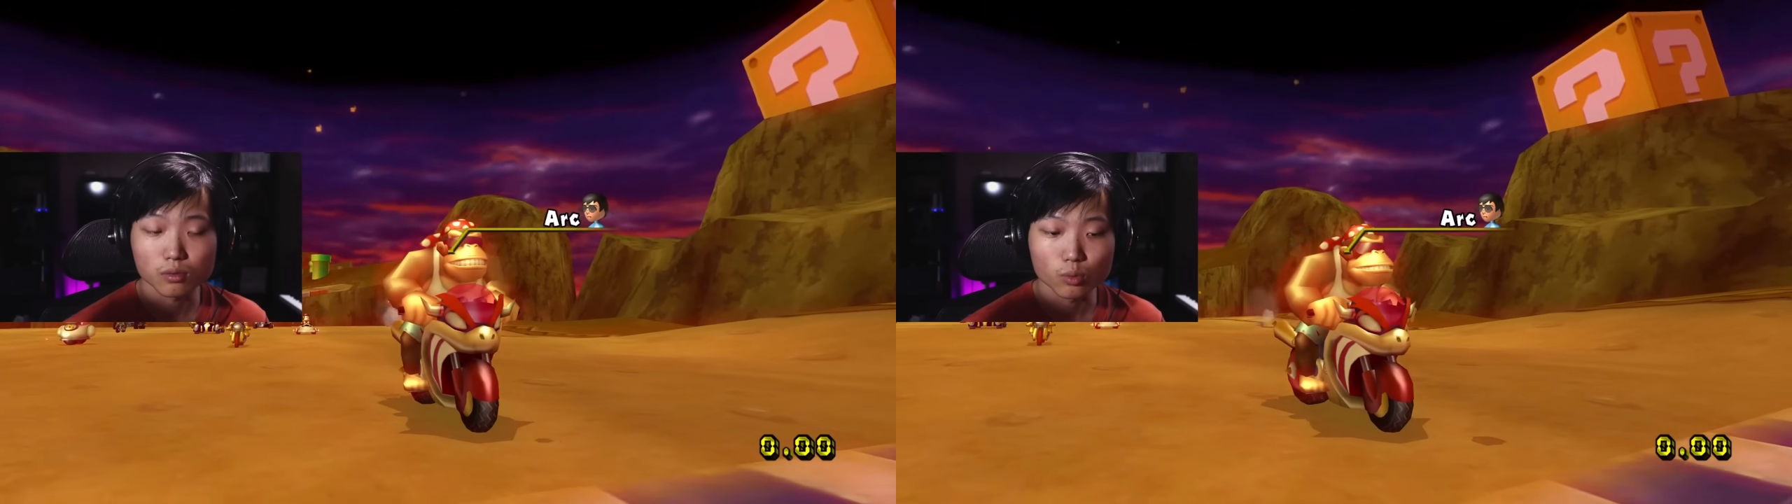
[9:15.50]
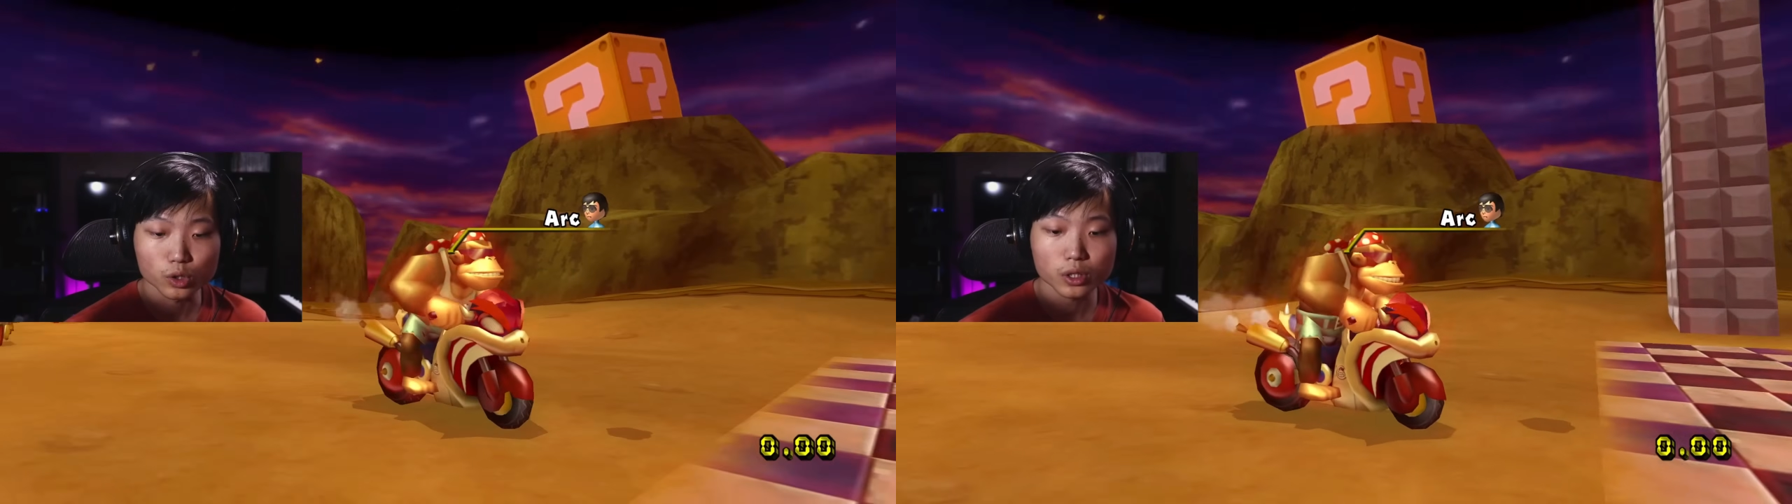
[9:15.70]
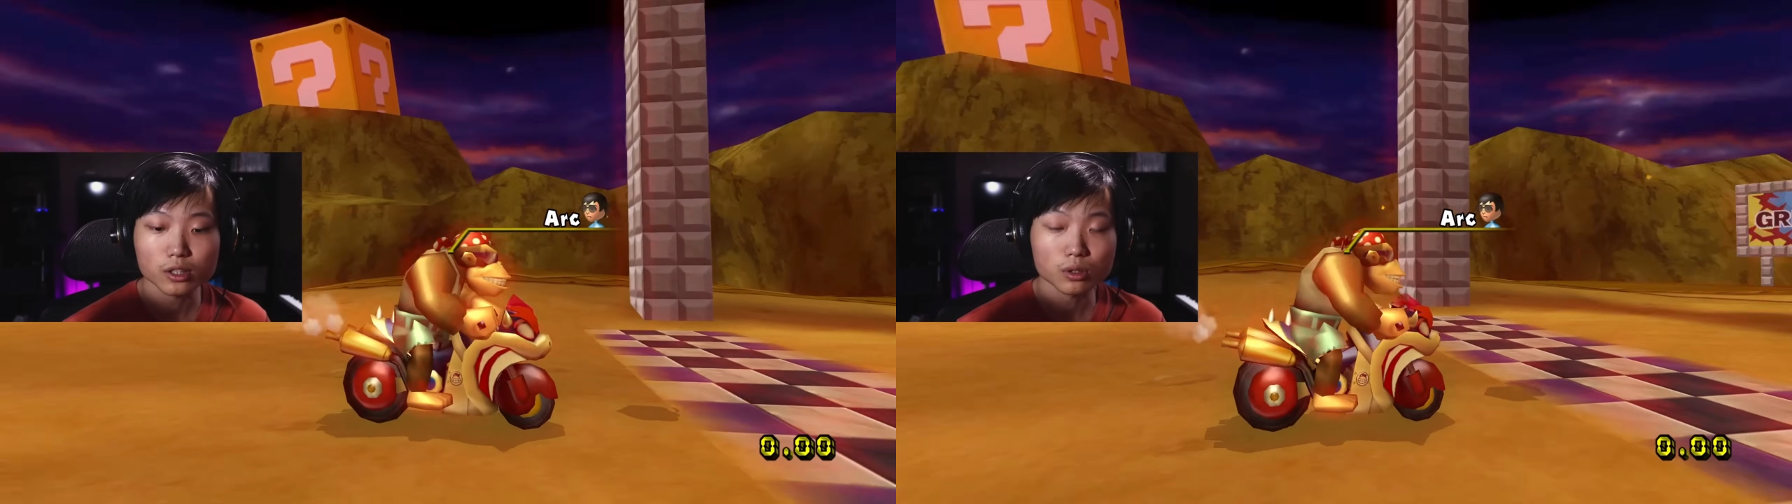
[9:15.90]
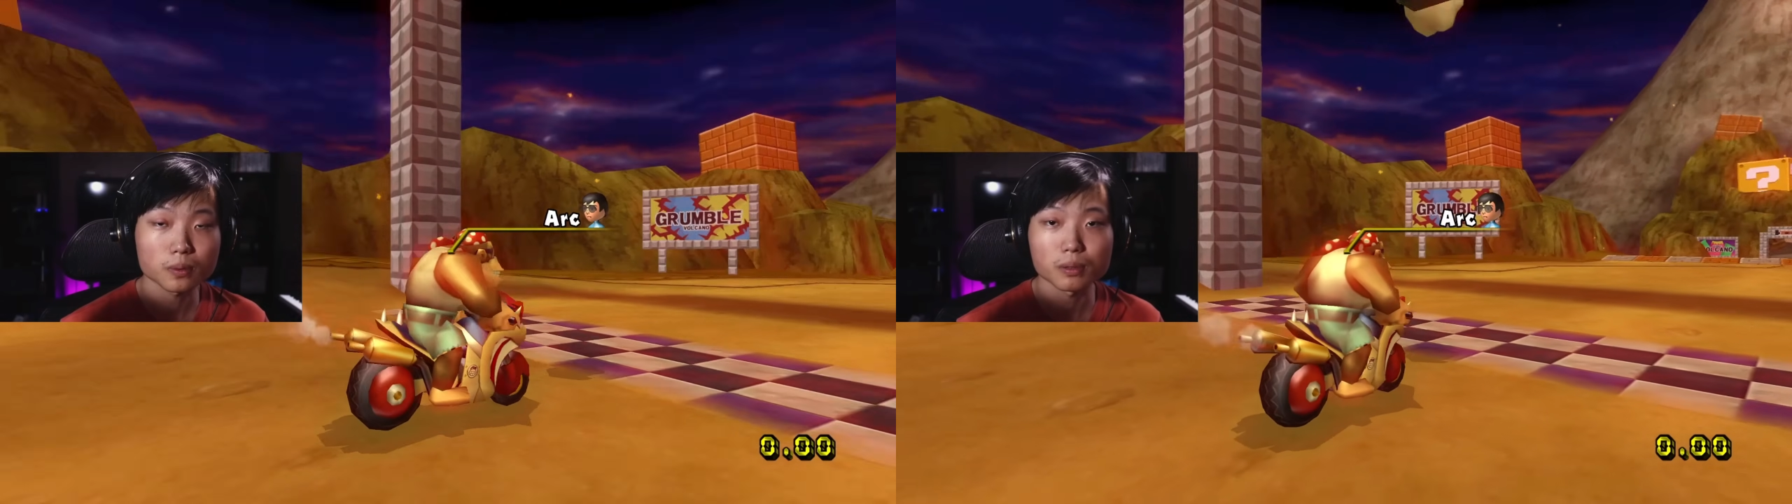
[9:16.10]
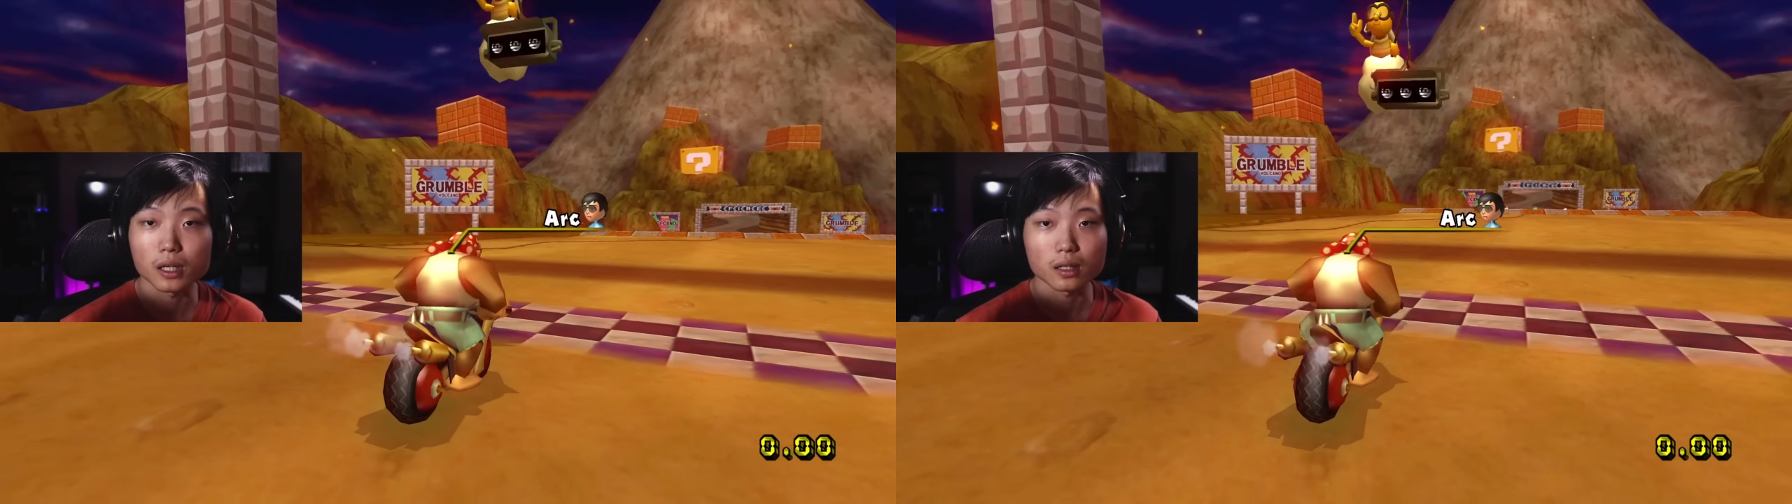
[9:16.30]
Once you get
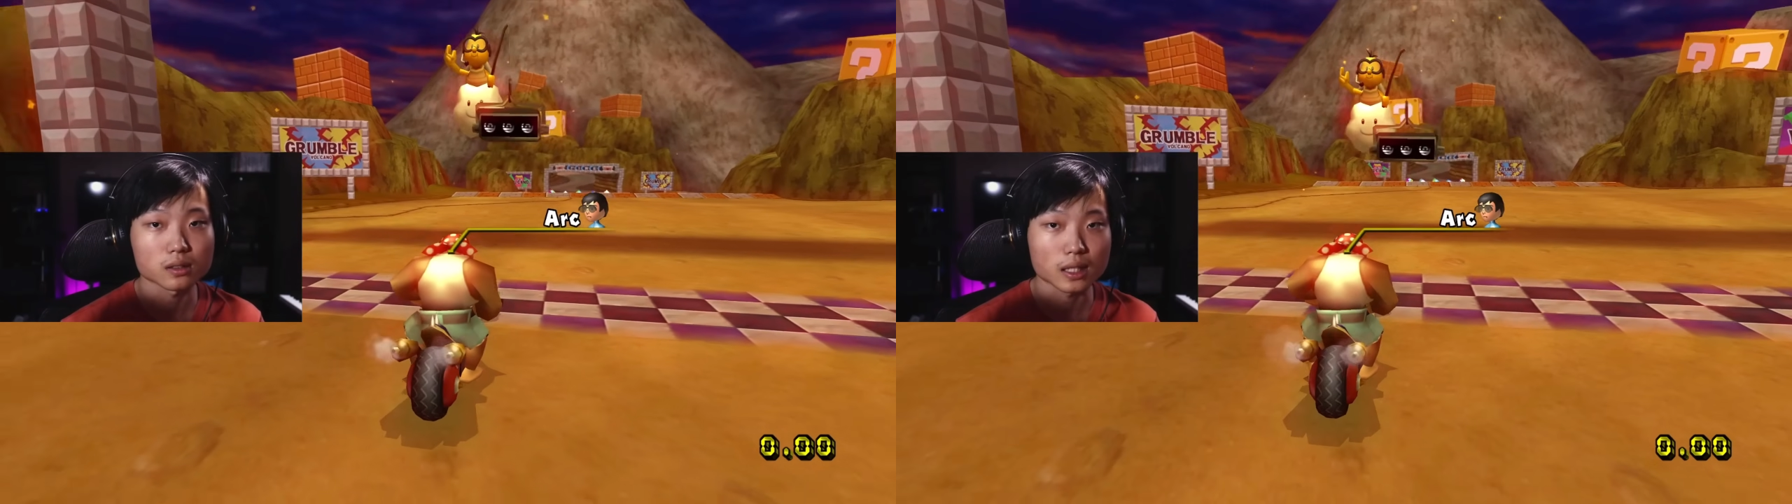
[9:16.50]
triple bananas,